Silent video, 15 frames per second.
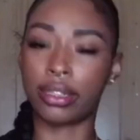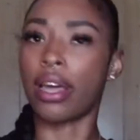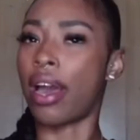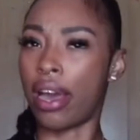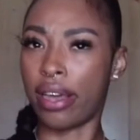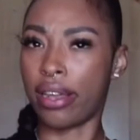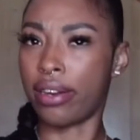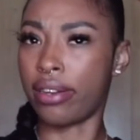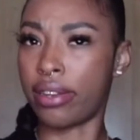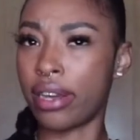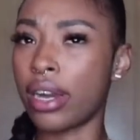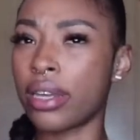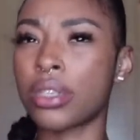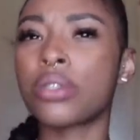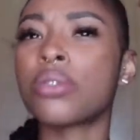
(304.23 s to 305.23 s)
that.
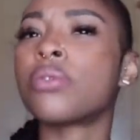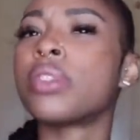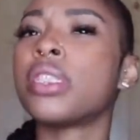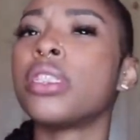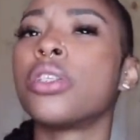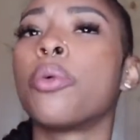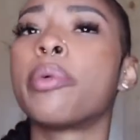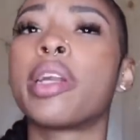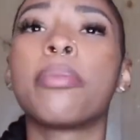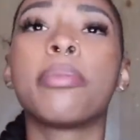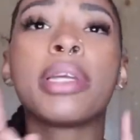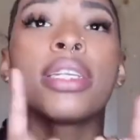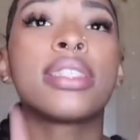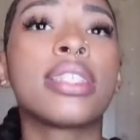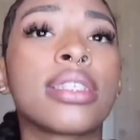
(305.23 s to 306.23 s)
I don't really know, but I made
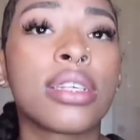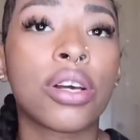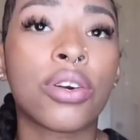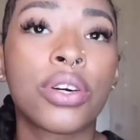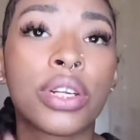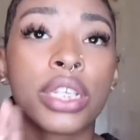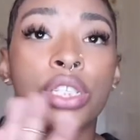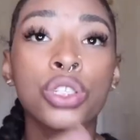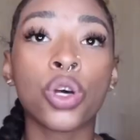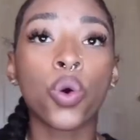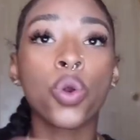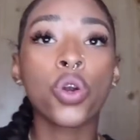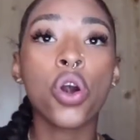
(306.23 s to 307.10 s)
a TikTok on it, so